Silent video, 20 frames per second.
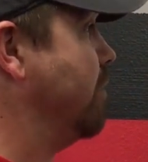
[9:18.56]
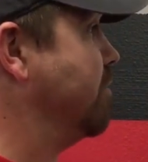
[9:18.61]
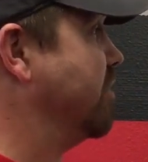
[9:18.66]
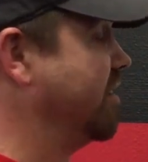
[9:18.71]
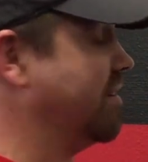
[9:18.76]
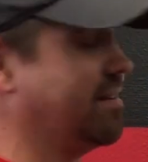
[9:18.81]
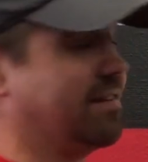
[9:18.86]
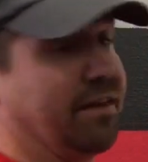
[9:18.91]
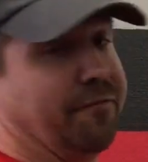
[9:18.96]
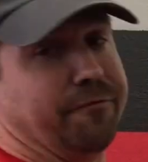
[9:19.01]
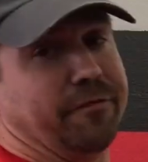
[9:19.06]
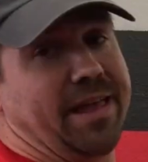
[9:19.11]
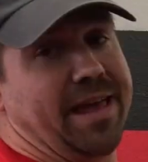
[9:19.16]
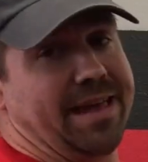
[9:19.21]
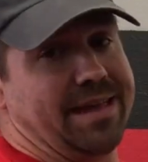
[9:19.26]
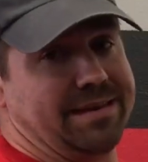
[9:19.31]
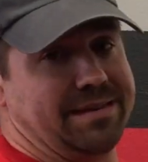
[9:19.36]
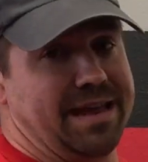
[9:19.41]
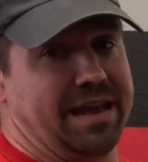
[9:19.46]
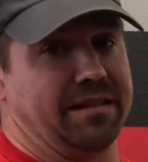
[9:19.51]
times a
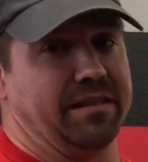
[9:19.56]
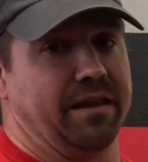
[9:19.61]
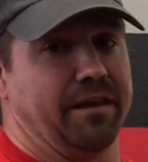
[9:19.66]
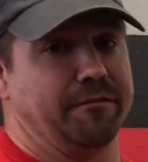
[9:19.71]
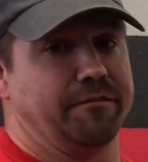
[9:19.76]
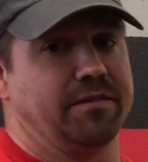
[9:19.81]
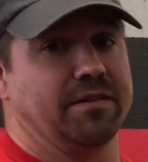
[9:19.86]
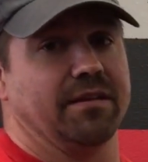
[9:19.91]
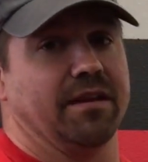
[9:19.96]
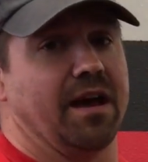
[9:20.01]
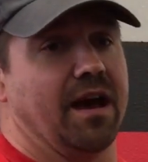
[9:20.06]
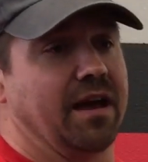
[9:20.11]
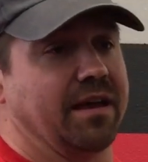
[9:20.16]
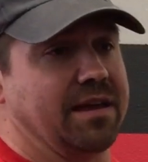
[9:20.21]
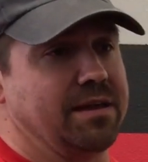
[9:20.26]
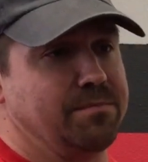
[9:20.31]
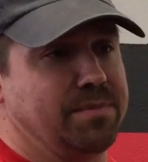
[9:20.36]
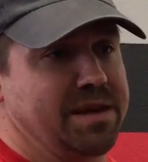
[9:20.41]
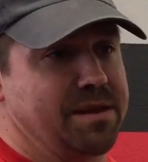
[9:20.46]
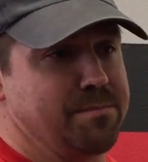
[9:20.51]
stiff-legged deadlift
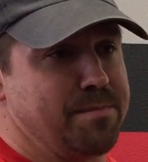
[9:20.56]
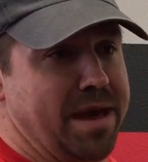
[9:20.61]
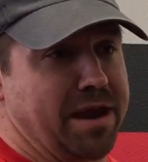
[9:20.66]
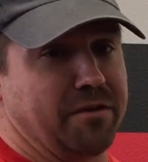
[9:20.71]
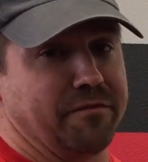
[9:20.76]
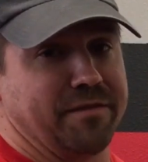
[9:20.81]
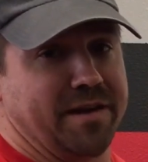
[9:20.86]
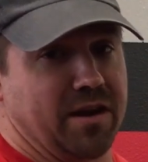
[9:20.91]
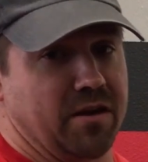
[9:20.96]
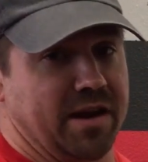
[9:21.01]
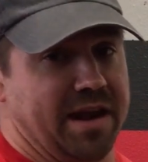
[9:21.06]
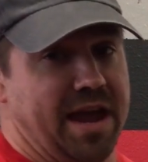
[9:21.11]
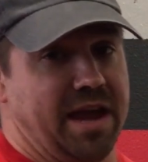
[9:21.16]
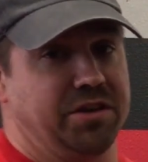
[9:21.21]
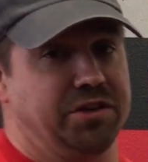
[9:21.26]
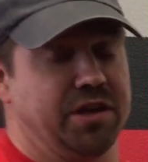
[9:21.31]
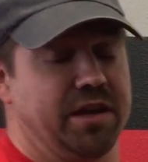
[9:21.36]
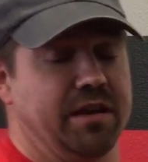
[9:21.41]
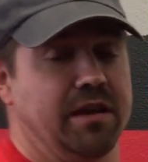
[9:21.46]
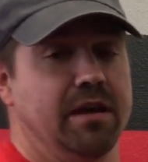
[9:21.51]
can be a better
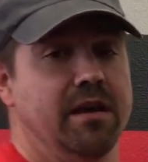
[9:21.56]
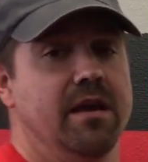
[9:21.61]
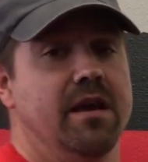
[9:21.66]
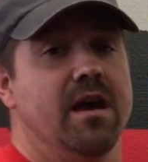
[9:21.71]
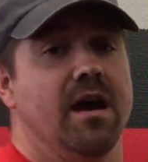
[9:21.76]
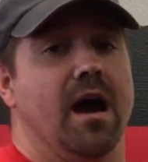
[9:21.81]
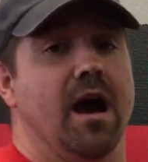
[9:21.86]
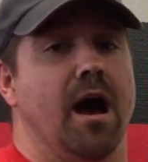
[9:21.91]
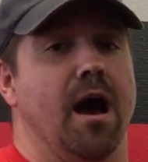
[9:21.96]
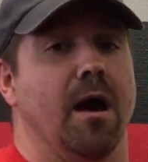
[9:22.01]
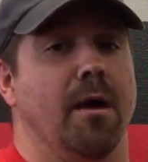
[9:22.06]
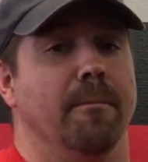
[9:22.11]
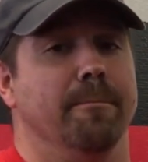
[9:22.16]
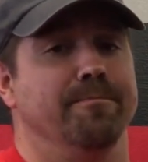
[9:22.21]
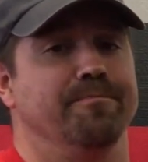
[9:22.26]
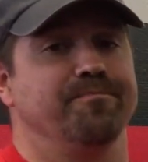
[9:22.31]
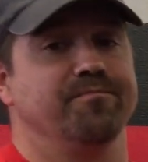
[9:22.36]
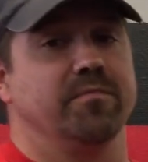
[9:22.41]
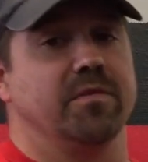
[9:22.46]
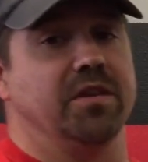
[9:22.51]
variation
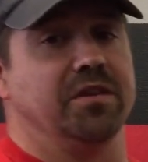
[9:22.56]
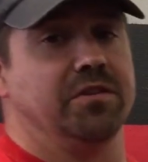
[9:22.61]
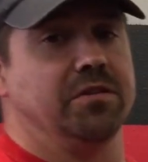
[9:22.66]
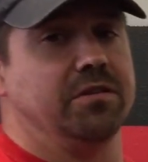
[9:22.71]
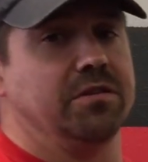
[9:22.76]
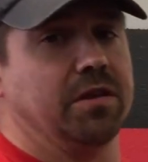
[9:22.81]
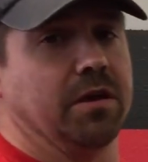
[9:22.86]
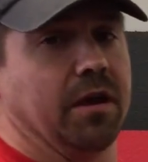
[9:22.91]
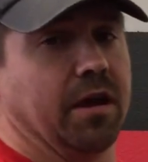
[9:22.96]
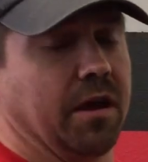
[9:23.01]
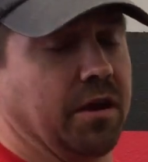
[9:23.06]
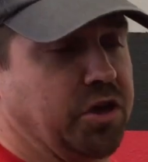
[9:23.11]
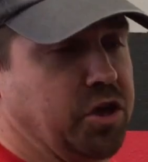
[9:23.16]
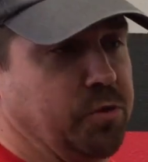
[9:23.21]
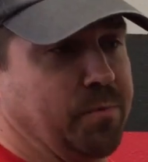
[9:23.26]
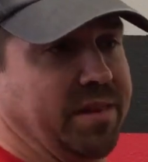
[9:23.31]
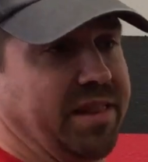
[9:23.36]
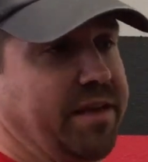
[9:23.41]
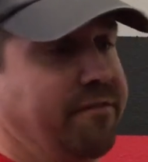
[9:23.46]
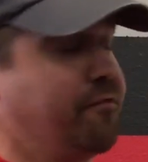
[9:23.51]
to
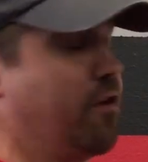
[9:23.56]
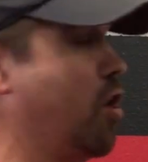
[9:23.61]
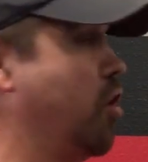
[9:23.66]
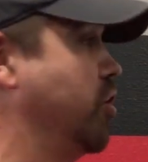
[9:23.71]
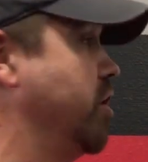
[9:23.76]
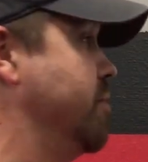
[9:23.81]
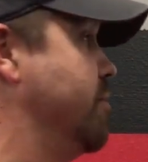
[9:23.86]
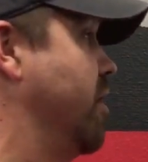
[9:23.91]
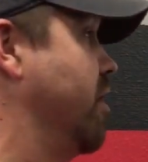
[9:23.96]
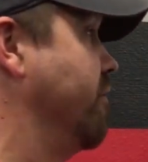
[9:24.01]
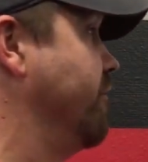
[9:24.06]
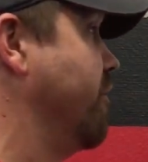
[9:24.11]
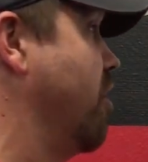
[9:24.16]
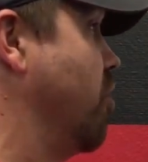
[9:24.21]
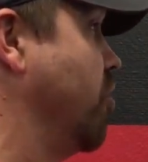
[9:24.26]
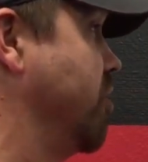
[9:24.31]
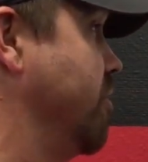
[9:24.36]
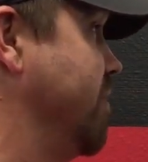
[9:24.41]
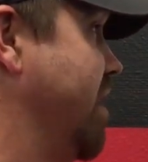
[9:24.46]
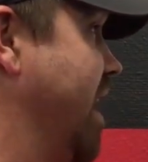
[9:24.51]
accumulate volume on a
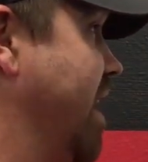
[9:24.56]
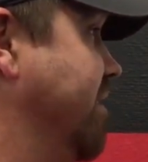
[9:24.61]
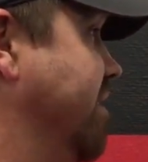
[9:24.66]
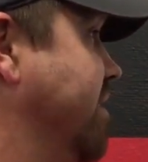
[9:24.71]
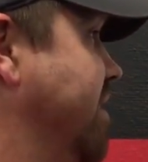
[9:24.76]
volume day